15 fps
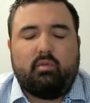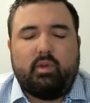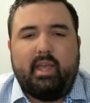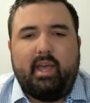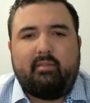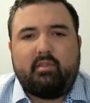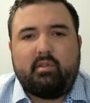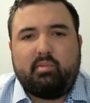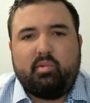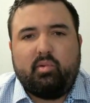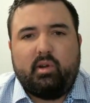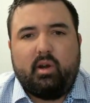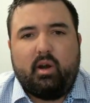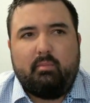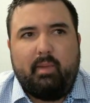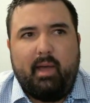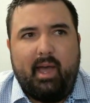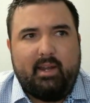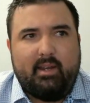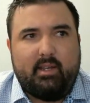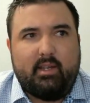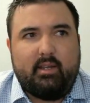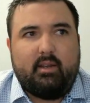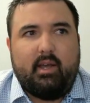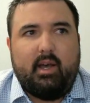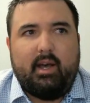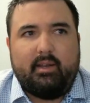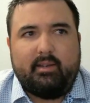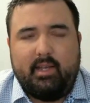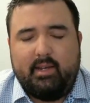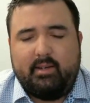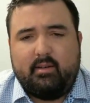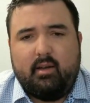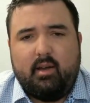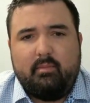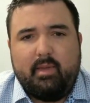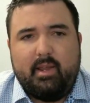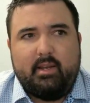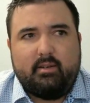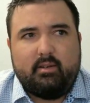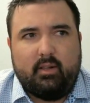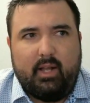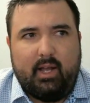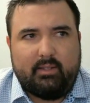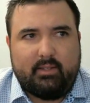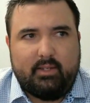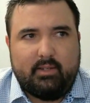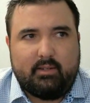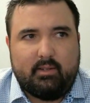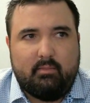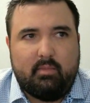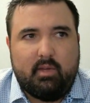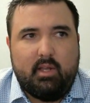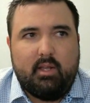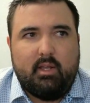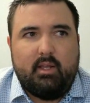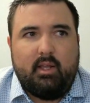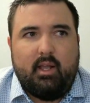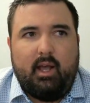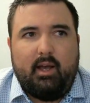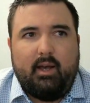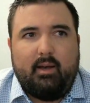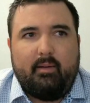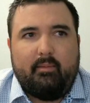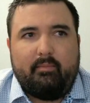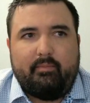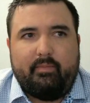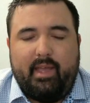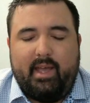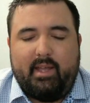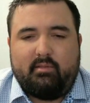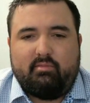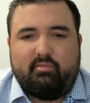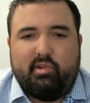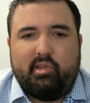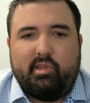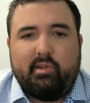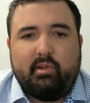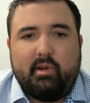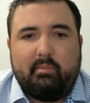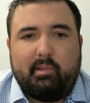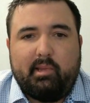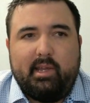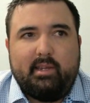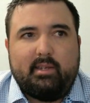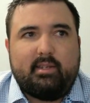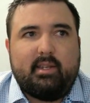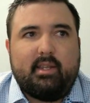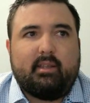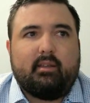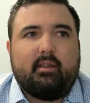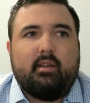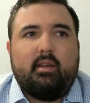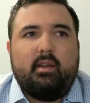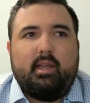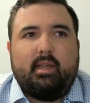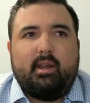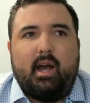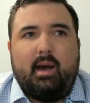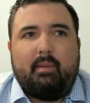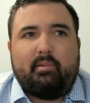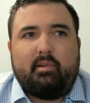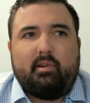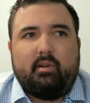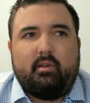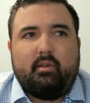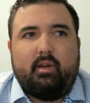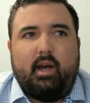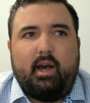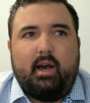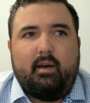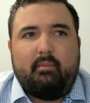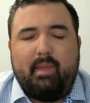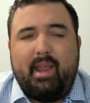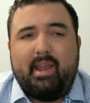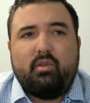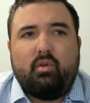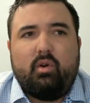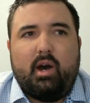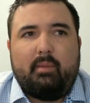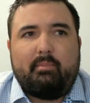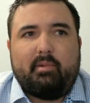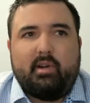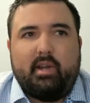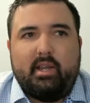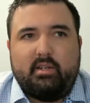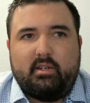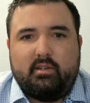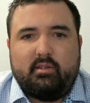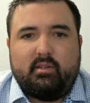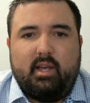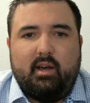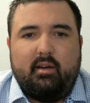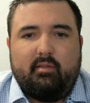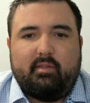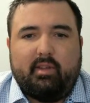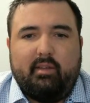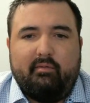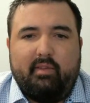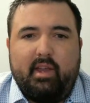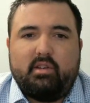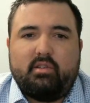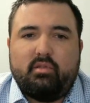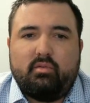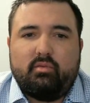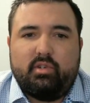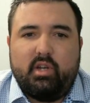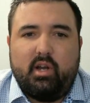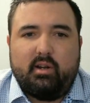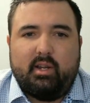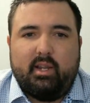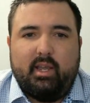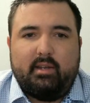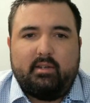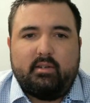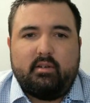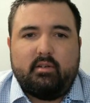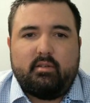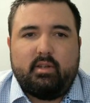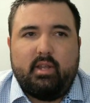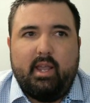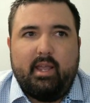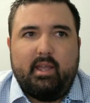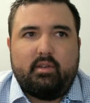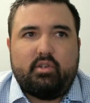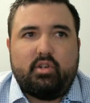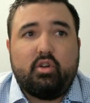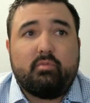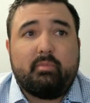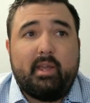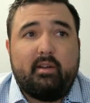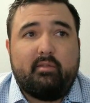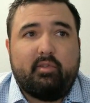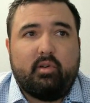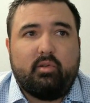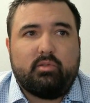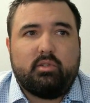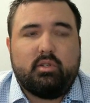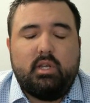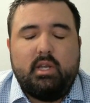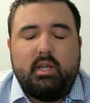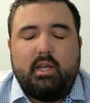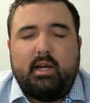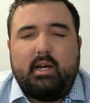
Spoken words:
we have deployed our patented TETRA automated drill out system. That's really replacing manual operations of conventional jump catchers and choke manifolds